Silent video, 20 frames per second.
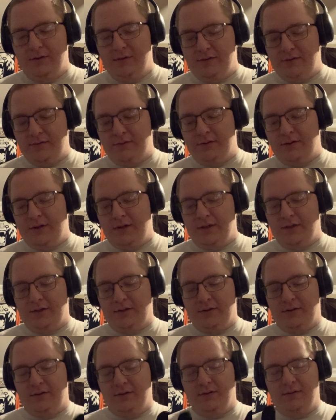some kind
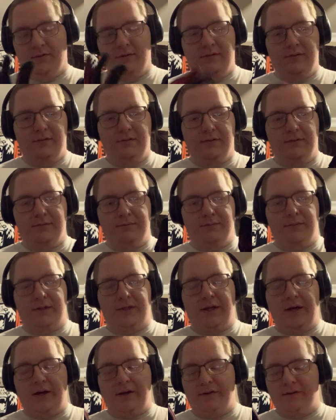of
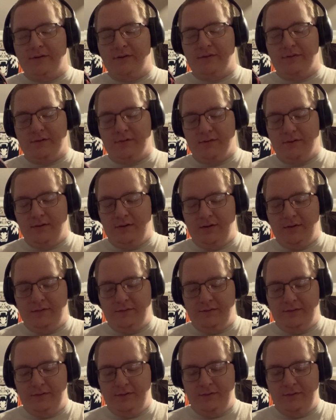mechanics gloves